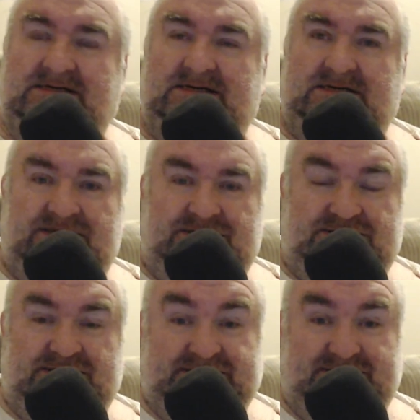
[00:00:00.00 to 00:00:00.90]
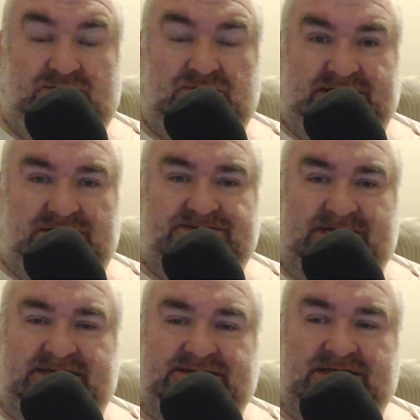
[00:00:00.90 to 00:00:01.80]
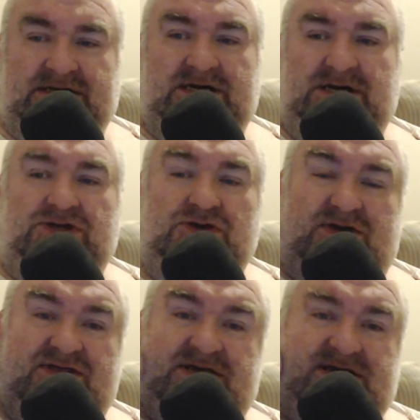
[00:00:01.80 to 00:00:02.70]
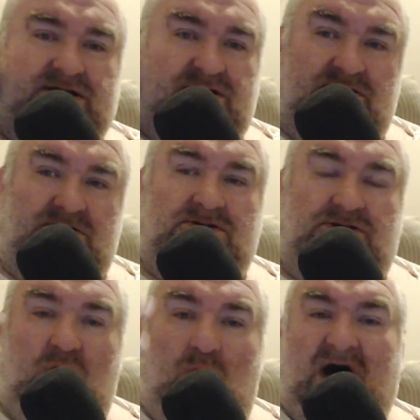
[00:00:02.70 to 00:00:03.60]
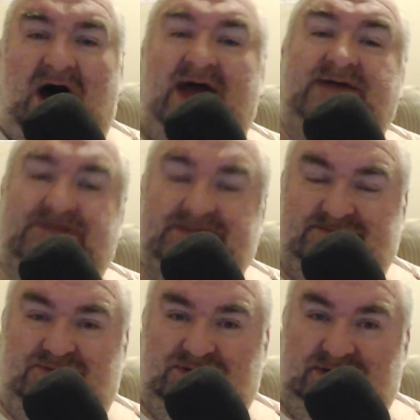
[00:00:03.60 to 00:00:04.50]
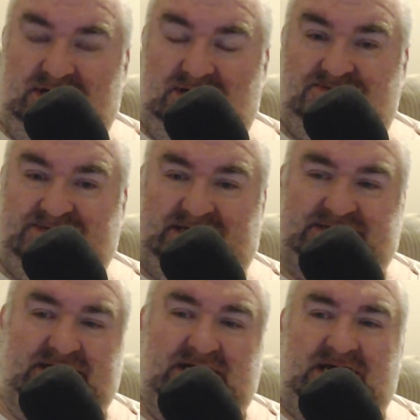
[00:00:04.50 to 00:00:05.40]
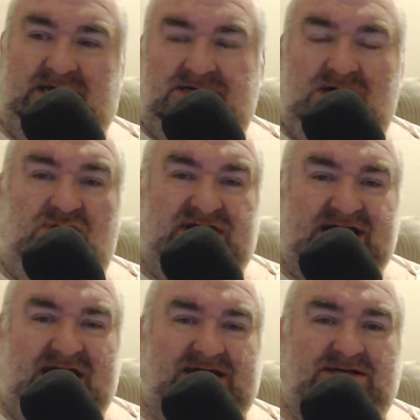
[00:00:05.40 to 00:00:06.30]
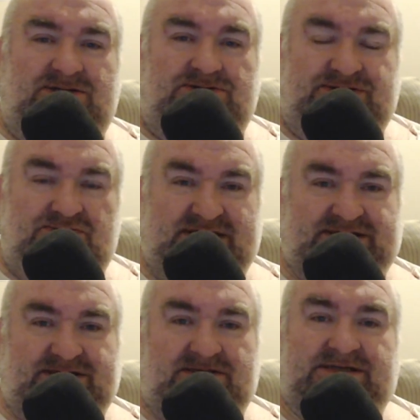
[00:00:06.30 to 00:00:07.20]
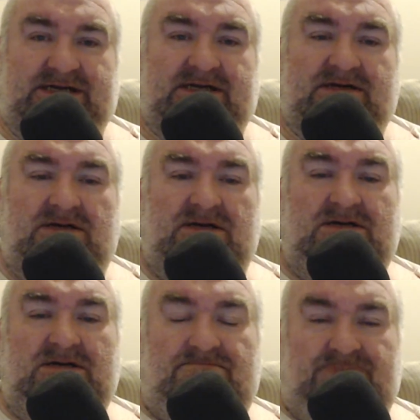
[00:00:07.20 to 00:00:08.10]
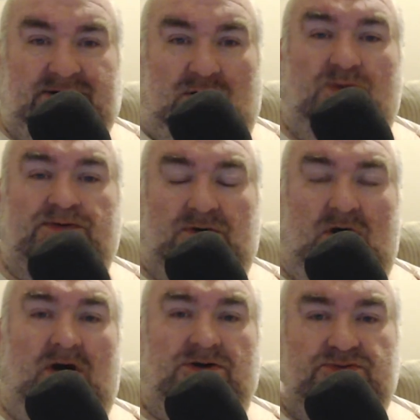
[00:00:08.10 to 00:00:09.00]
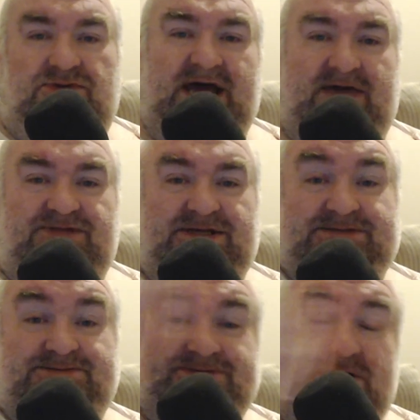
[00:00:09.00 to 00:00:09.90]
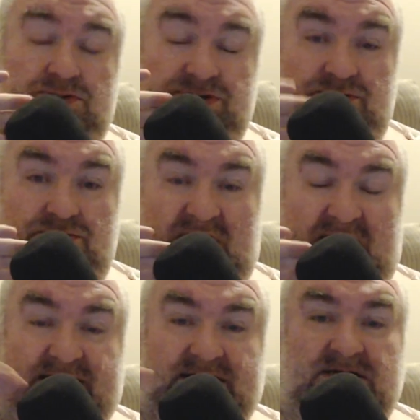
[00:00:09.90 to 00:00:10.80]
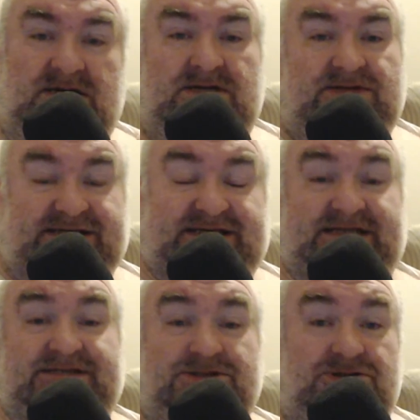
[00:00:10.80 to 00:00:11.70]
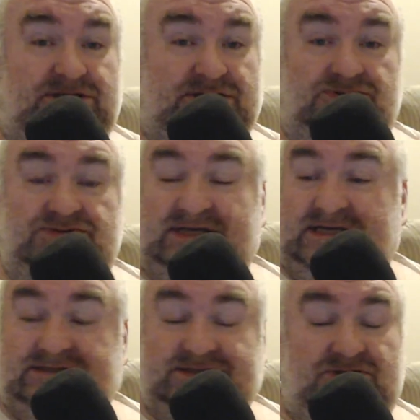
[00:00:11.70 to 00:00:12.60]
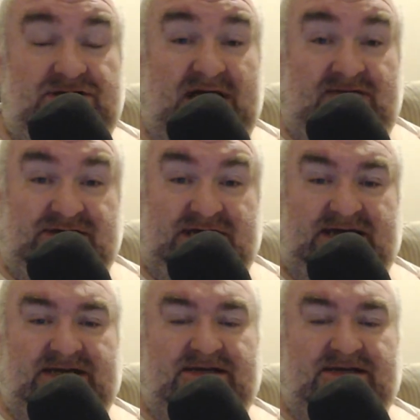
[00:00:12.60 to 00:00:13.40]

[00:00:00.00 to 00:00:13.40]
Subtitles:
the simple interface. You can then go behind the simple interface, go in and add little tweaks here and there. But overall, you would have this faux UI that's easier to use, easier to navigate,